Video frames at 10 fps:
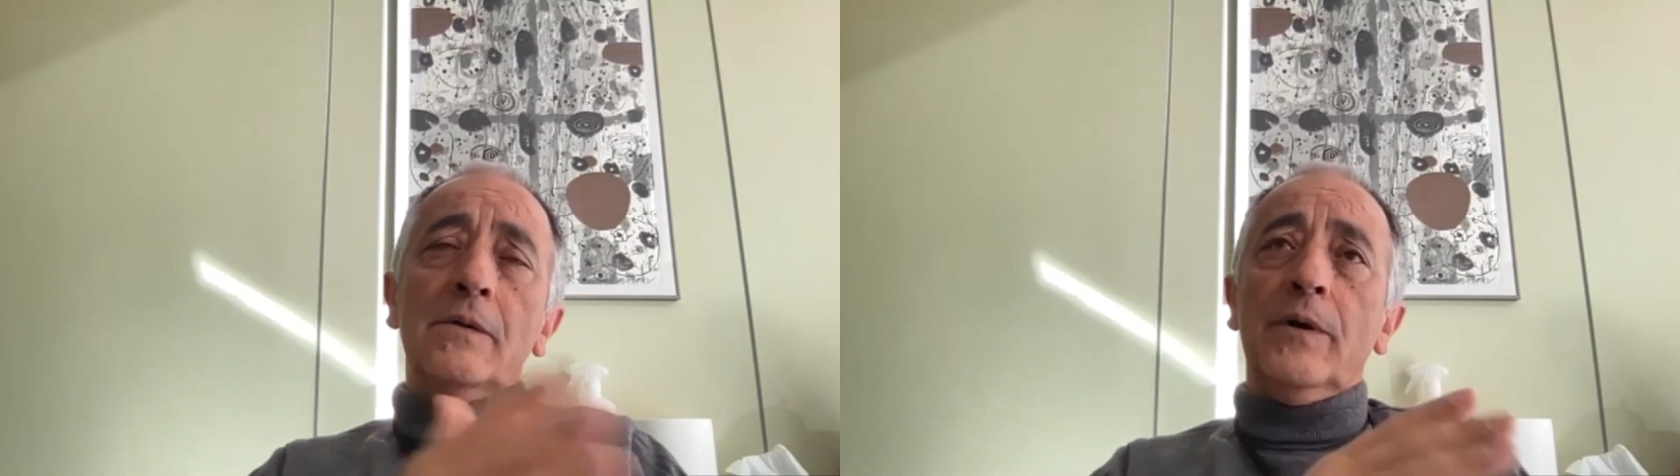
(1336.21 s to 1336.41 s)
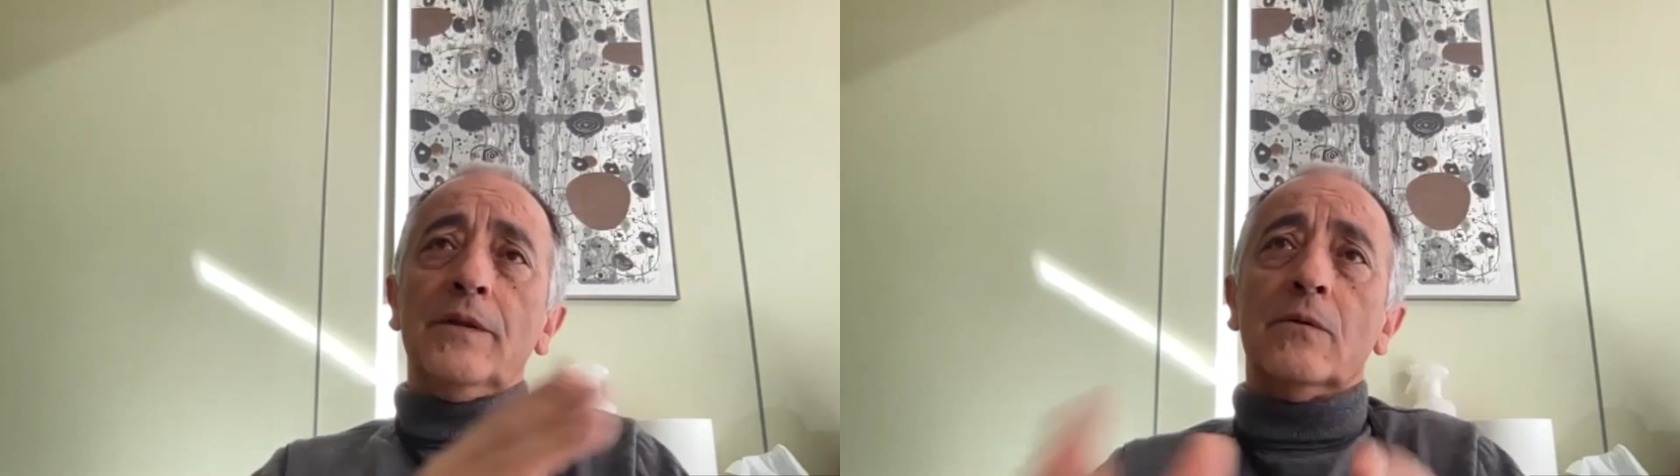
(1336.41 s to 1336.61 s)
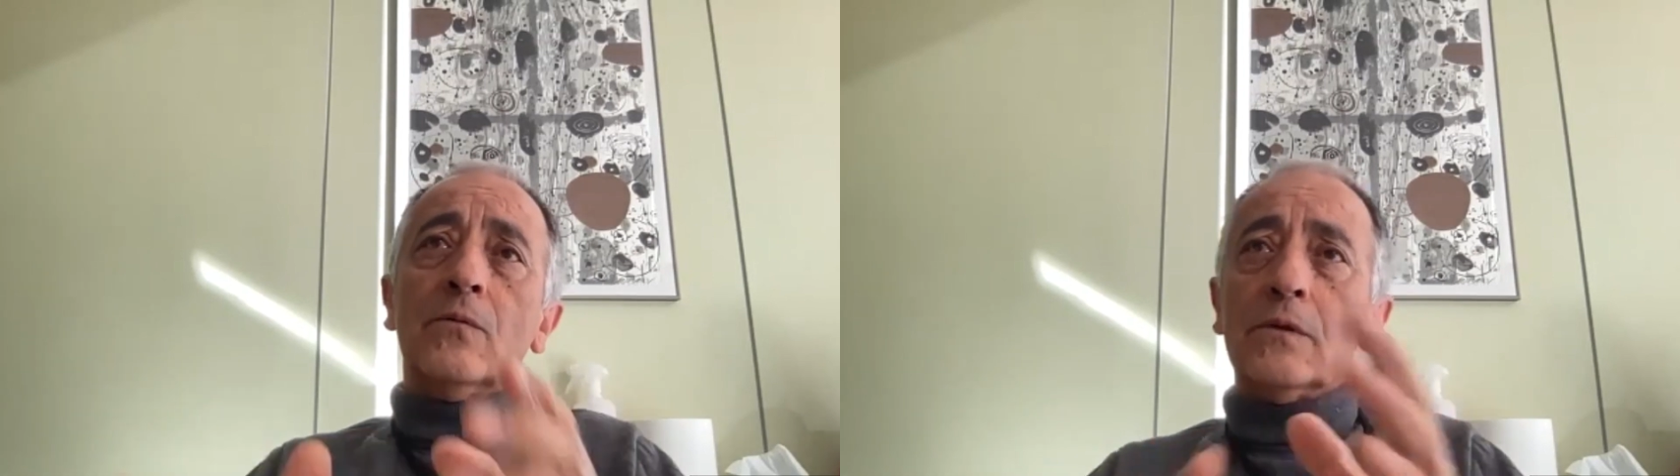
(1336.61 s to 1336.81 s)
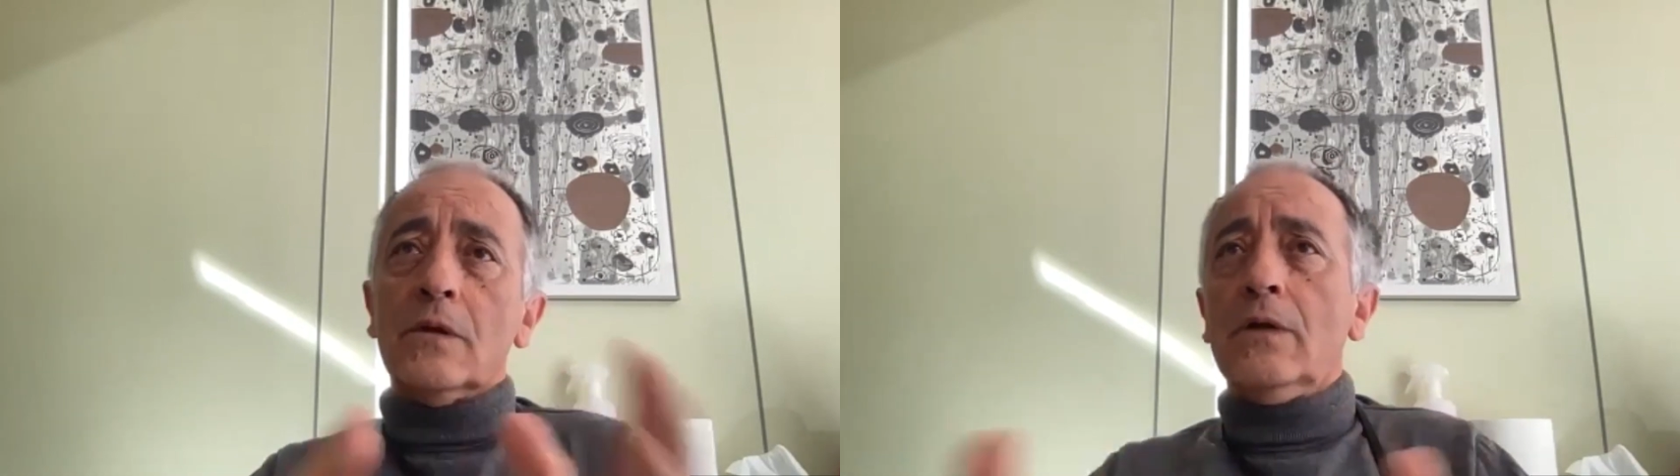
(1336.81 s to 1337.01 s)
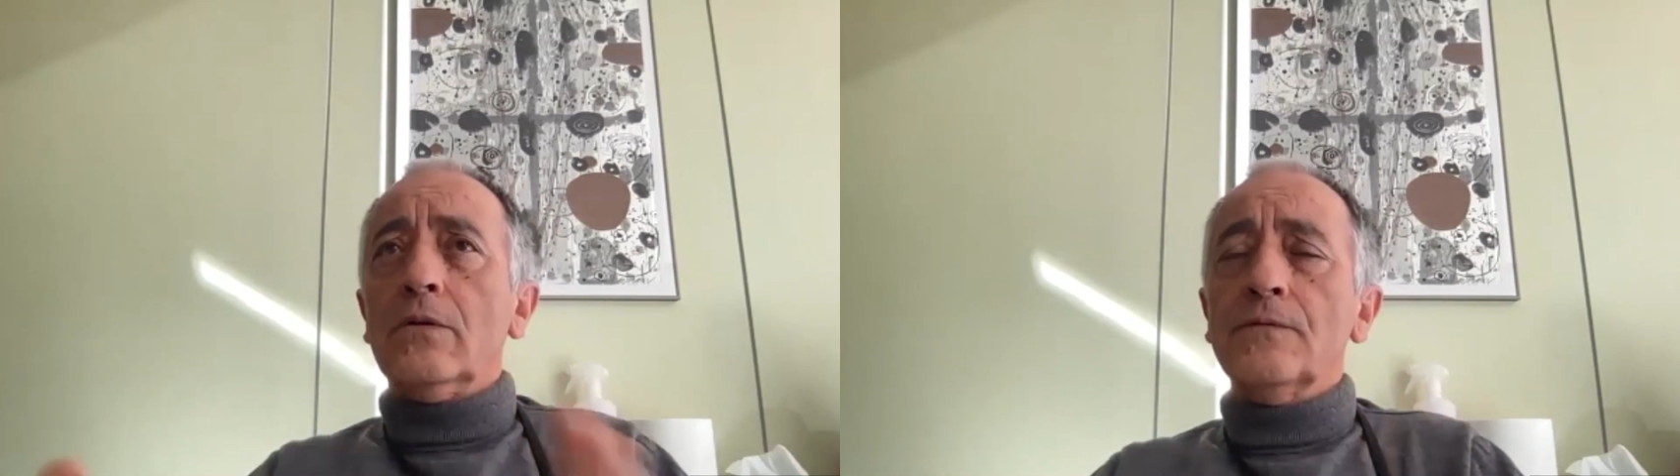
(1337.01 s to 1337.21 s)
but there were
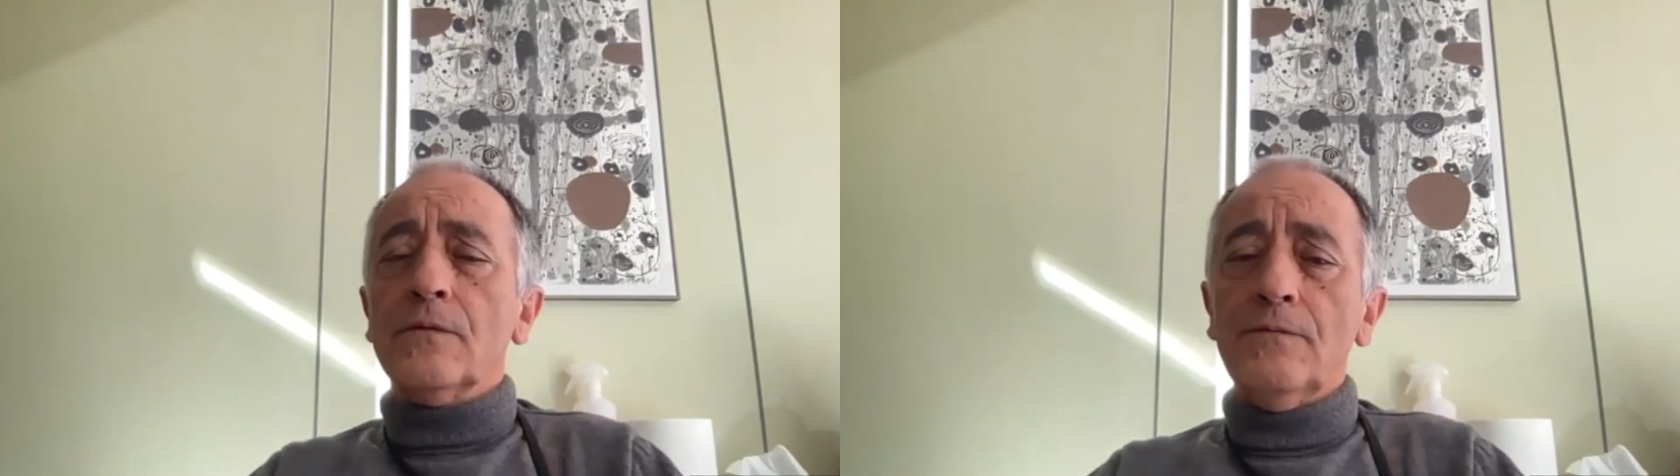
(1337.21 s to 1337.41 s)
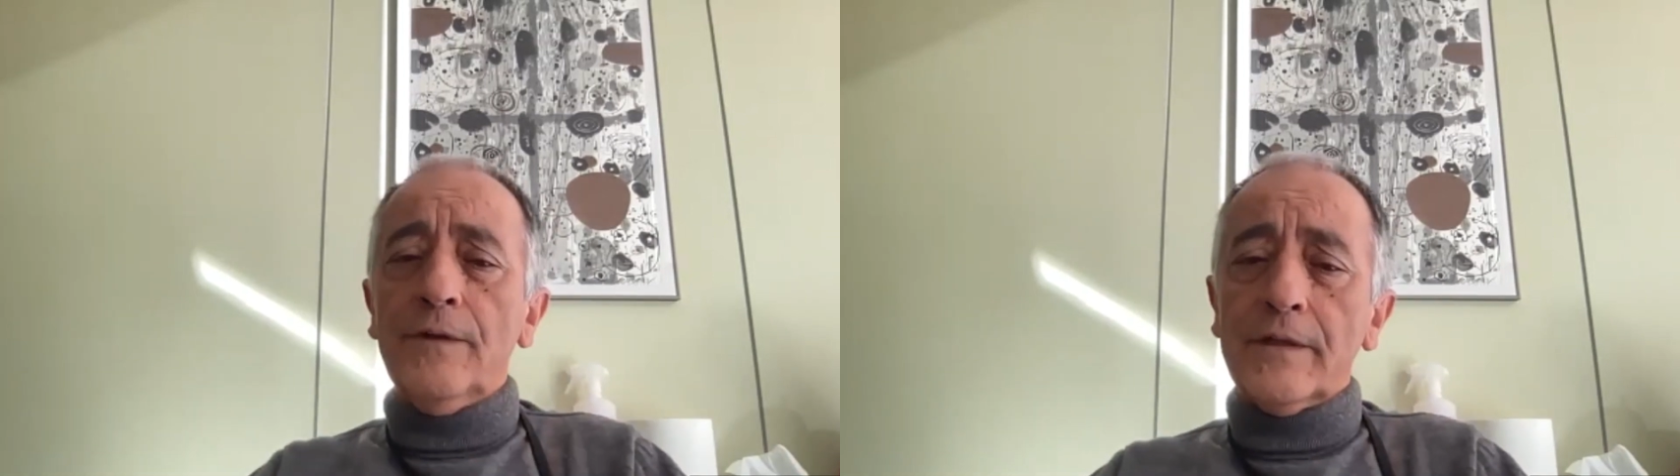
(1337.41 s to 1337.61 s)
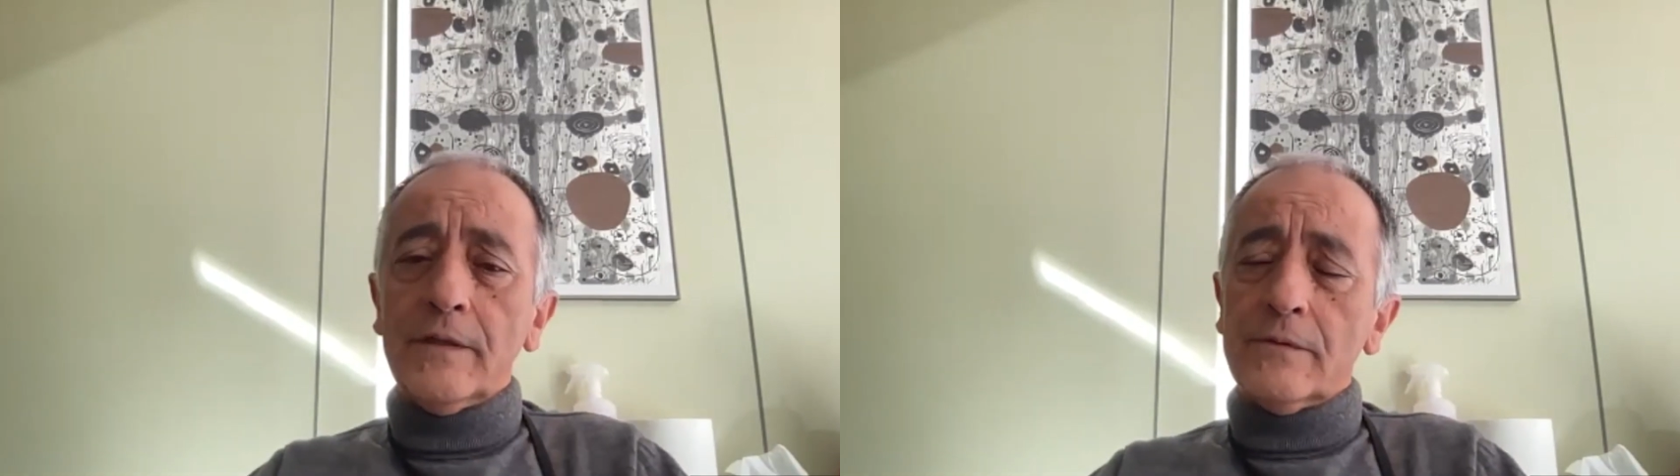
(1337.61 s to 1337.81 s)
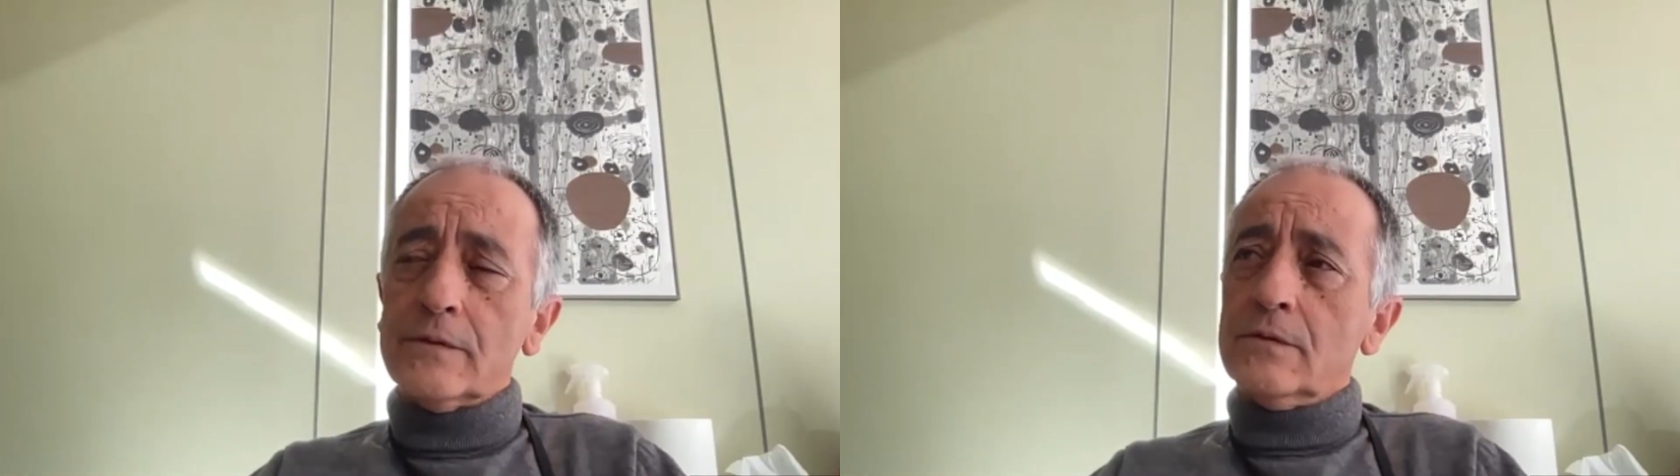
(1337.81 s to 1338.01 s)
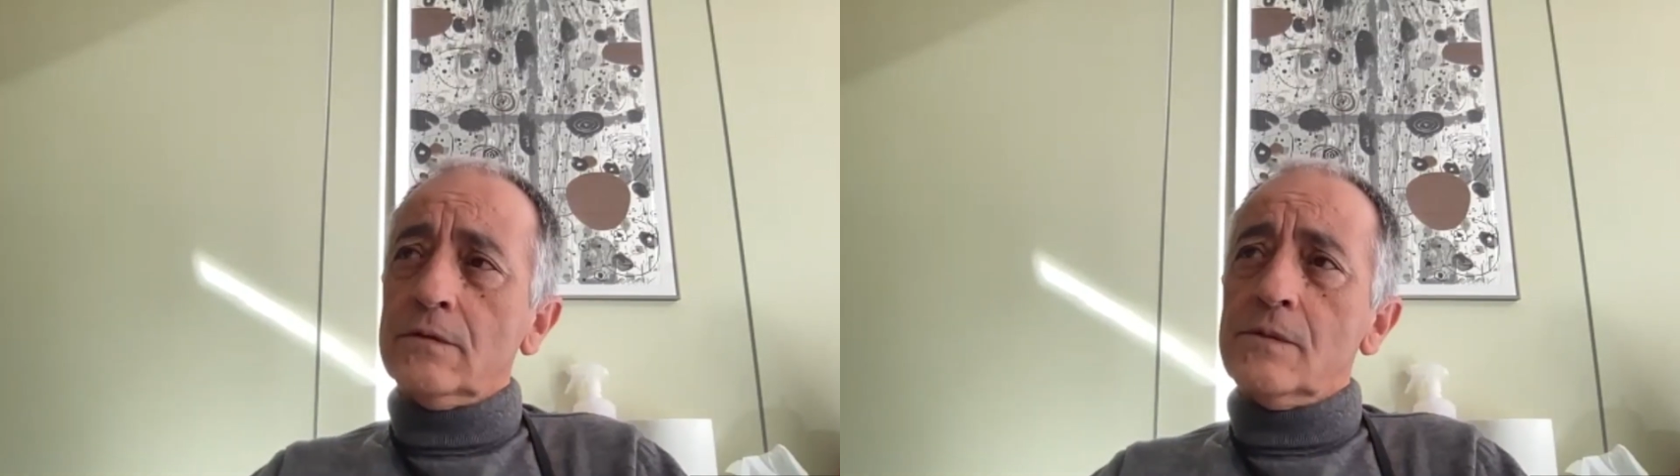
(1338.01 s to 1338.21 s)
a lot of conflicting results